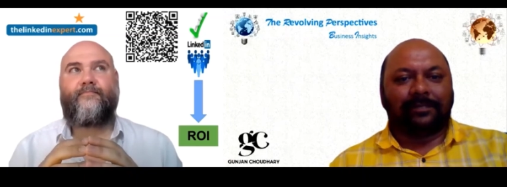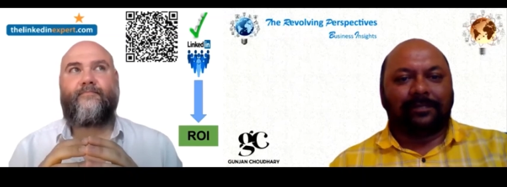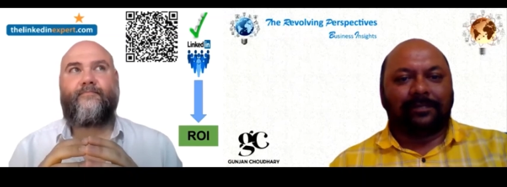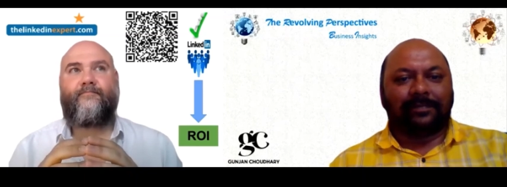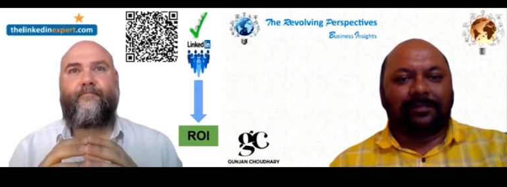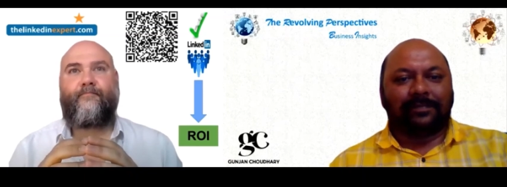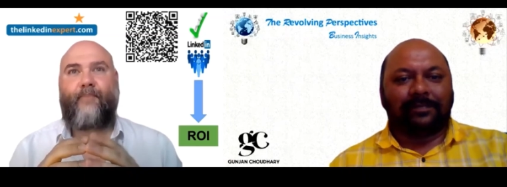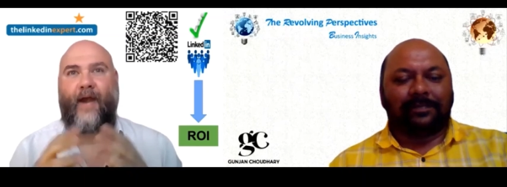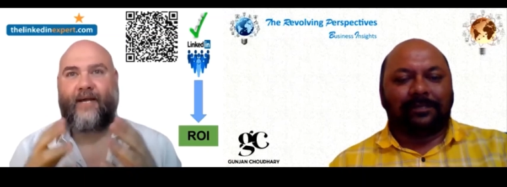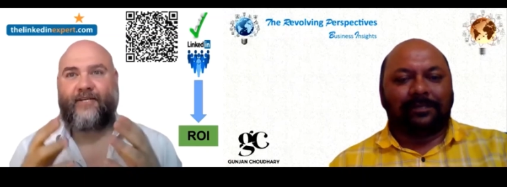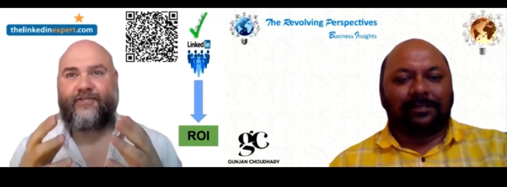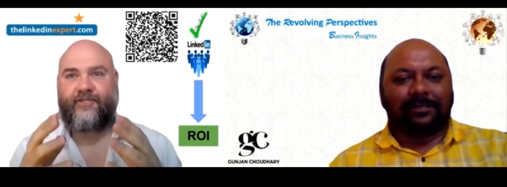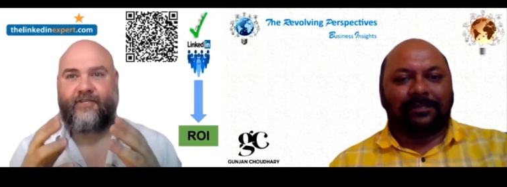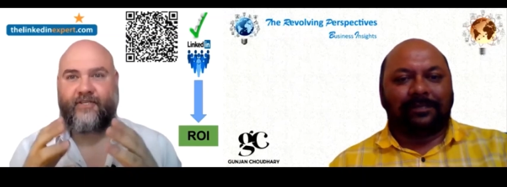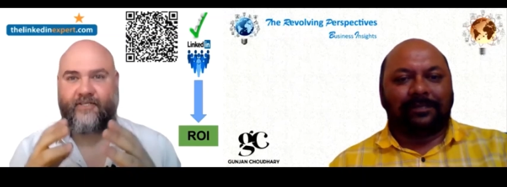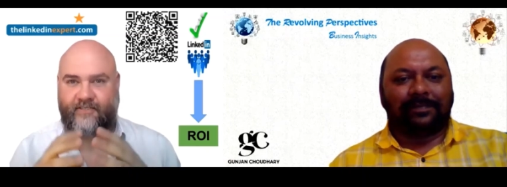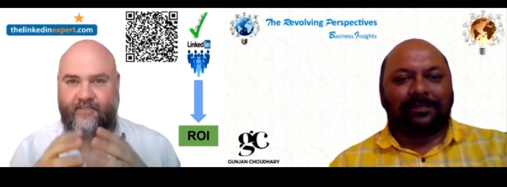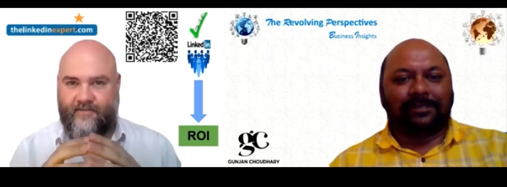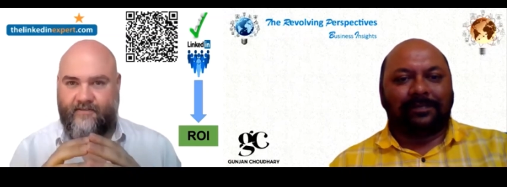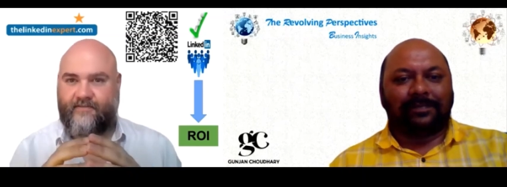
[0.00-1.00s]

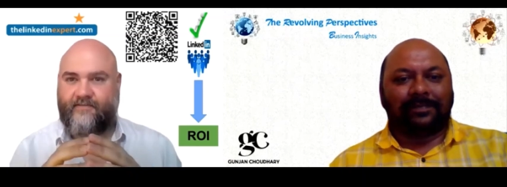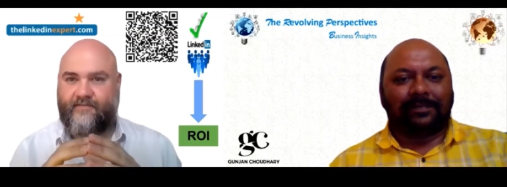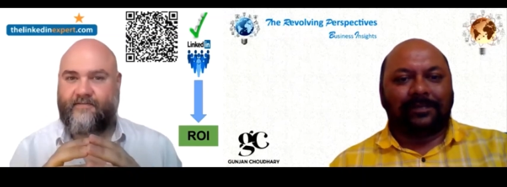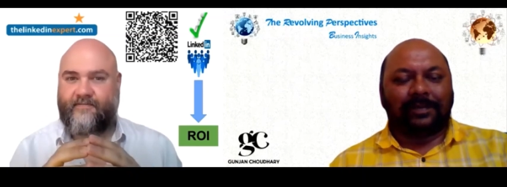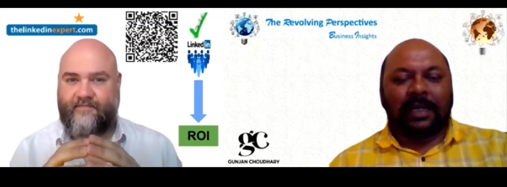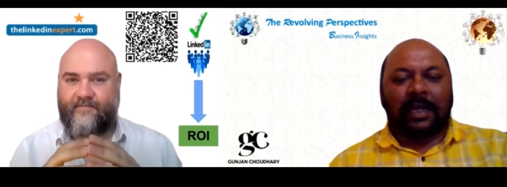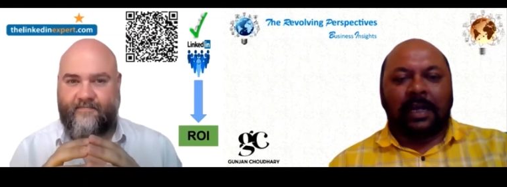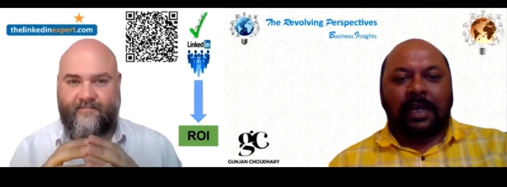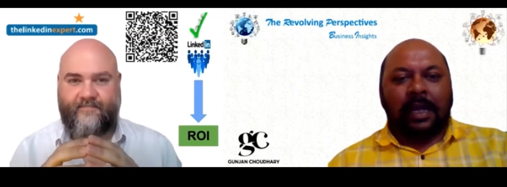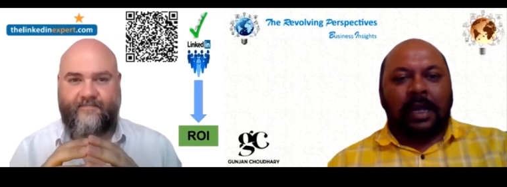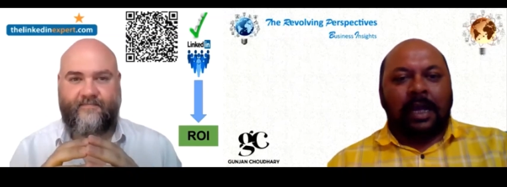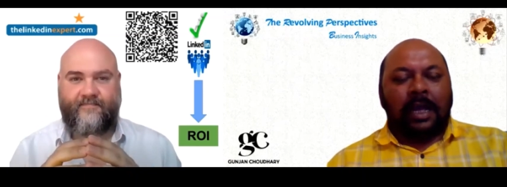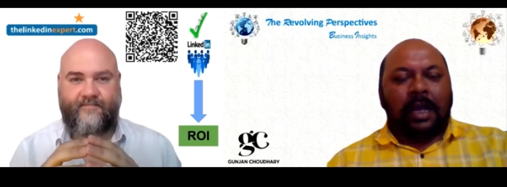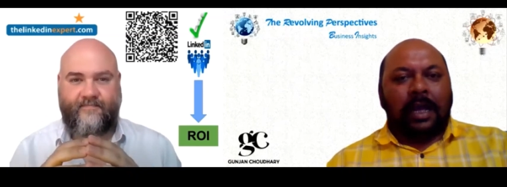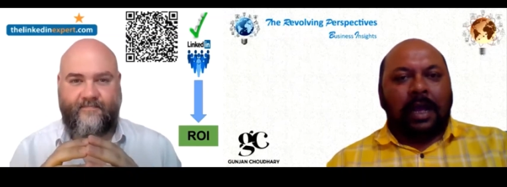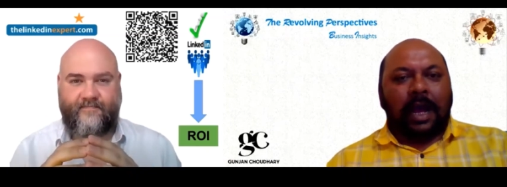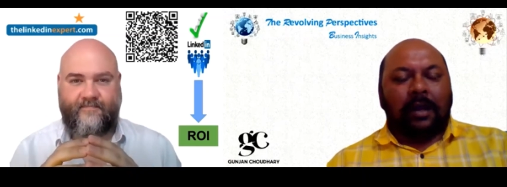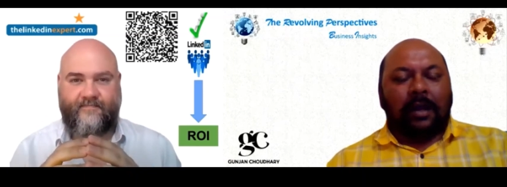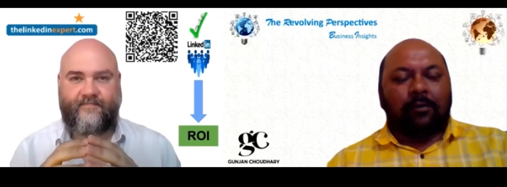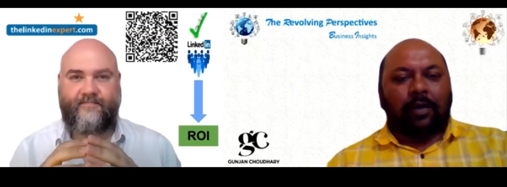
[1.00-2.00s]
Speaker 1: Passionate.
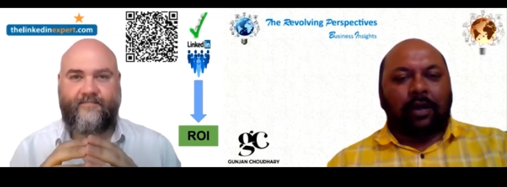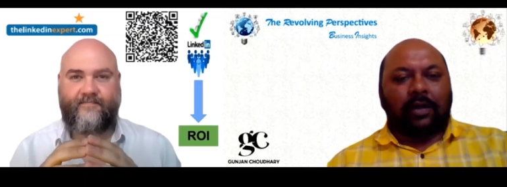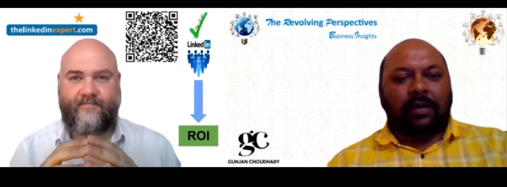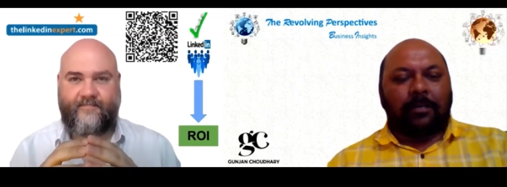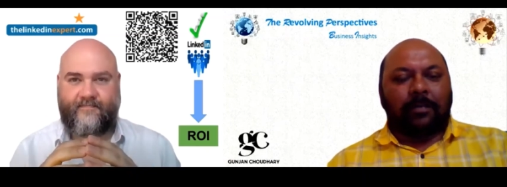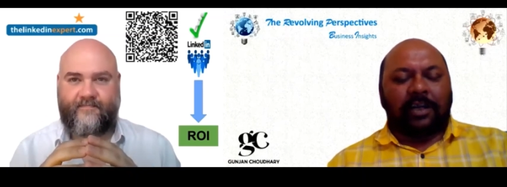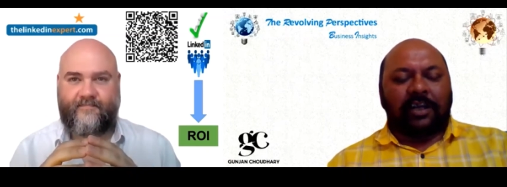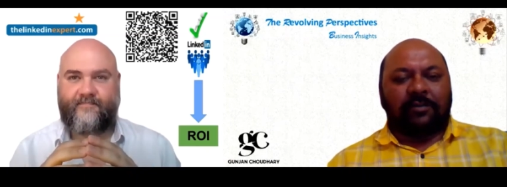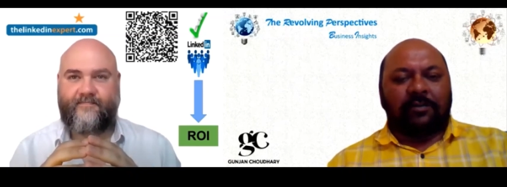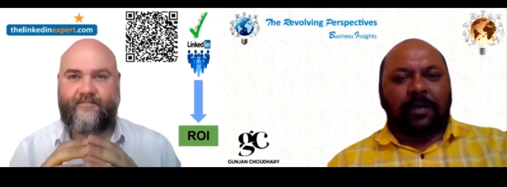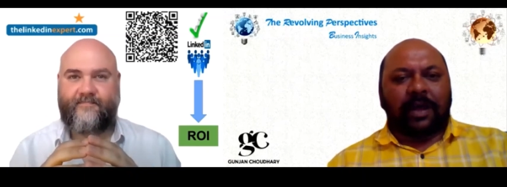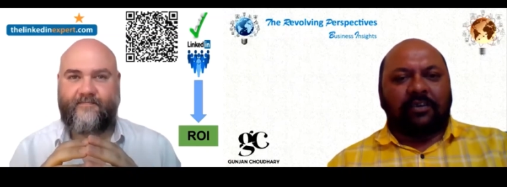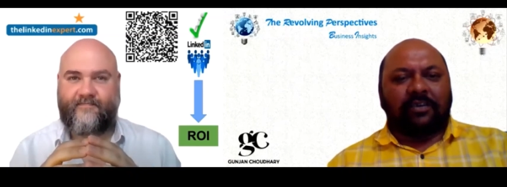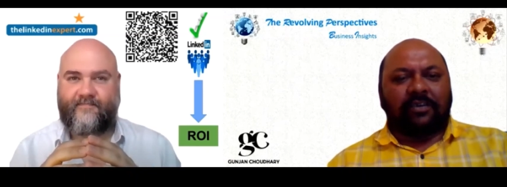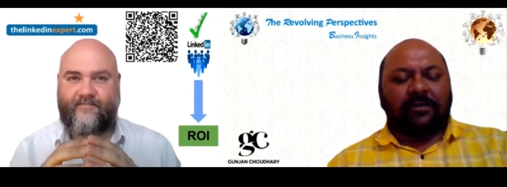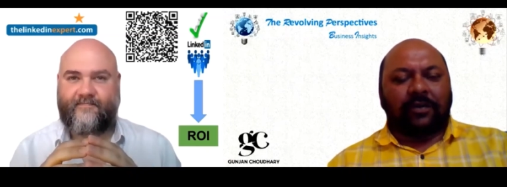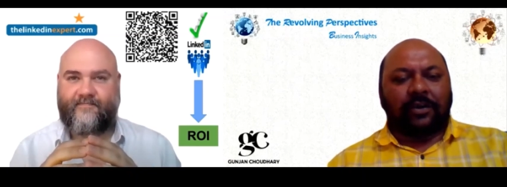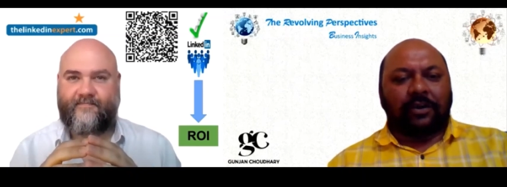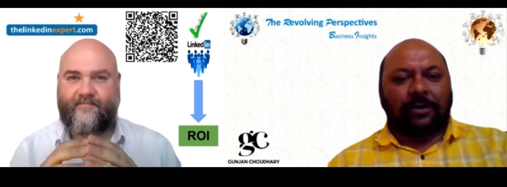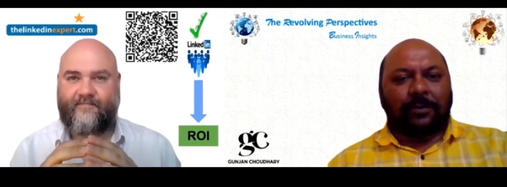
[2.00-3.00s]
And what is the biggest
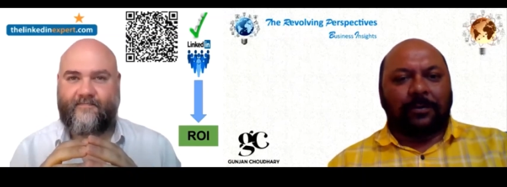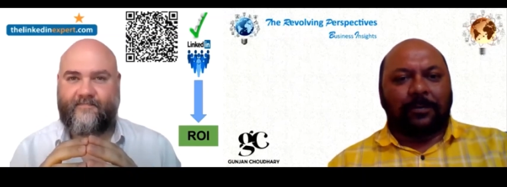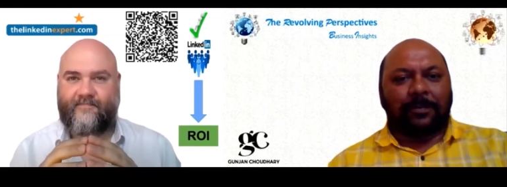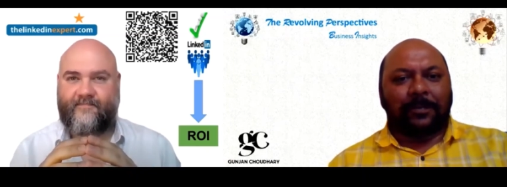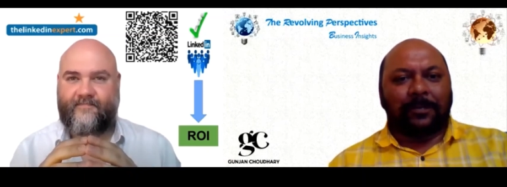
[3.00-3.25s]
passion for you?